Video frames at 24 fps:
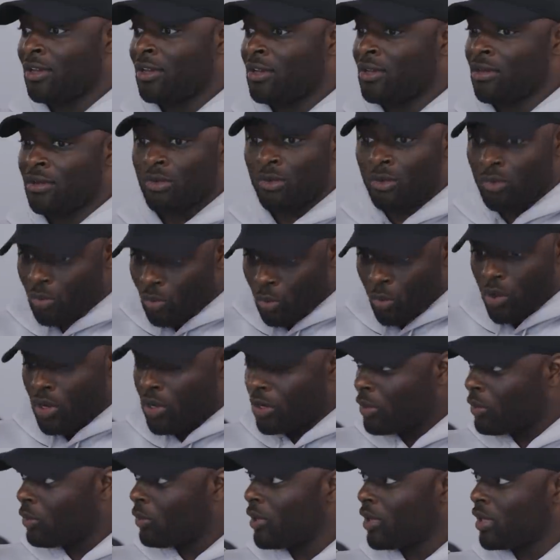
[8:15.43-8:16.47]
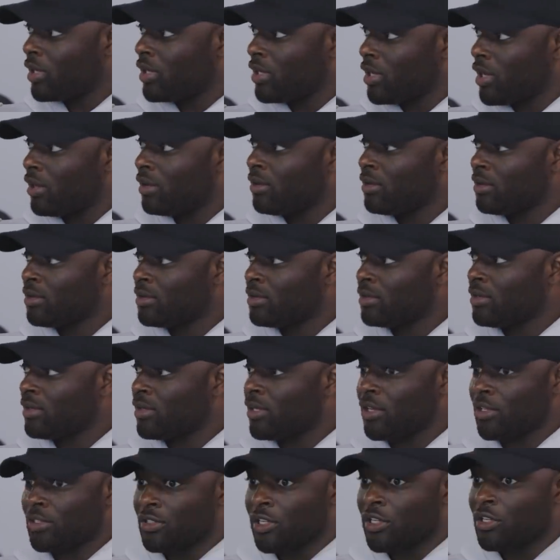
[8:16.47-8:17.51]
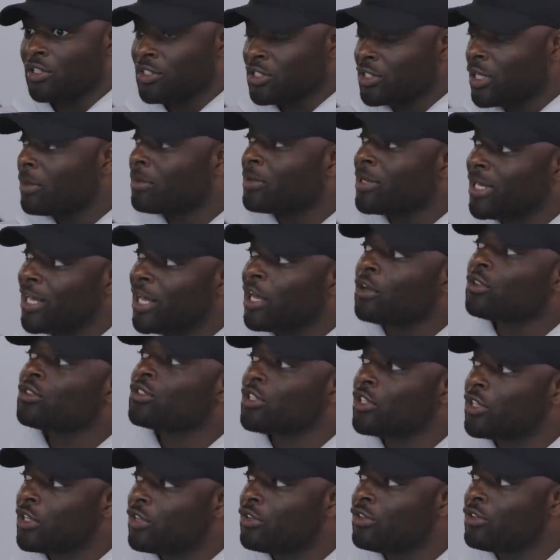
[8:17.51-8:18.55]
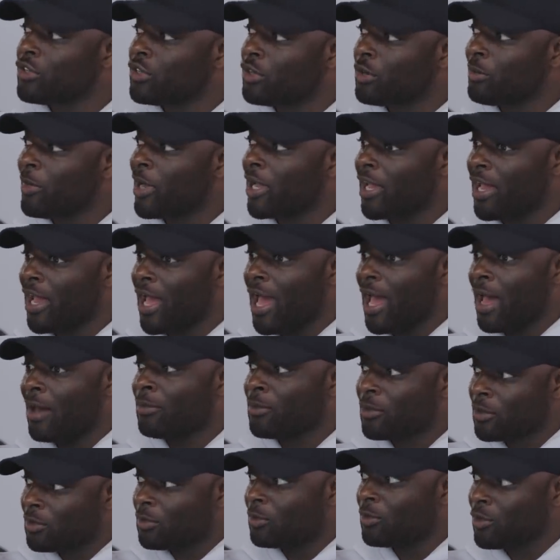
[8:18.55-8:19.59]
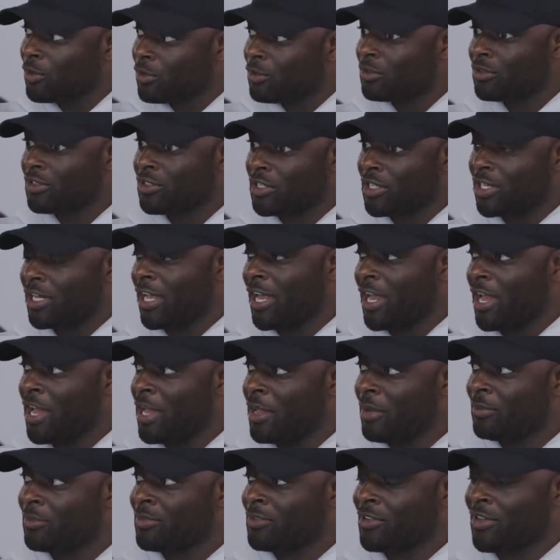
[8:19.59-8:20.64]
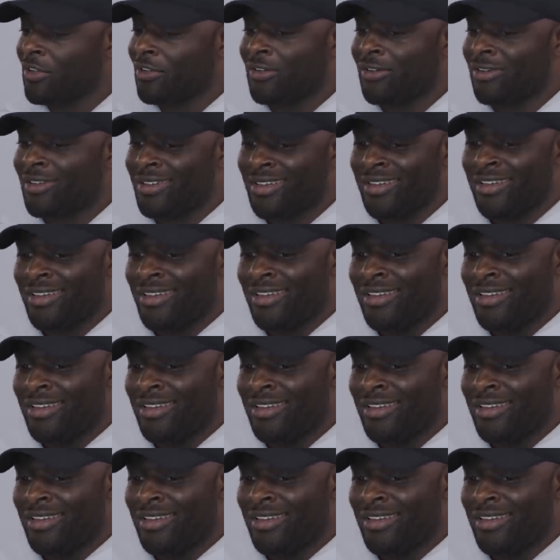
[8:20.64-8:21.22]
So them being able to sort of be as passionate as they want, to be comfortable, to kind of let their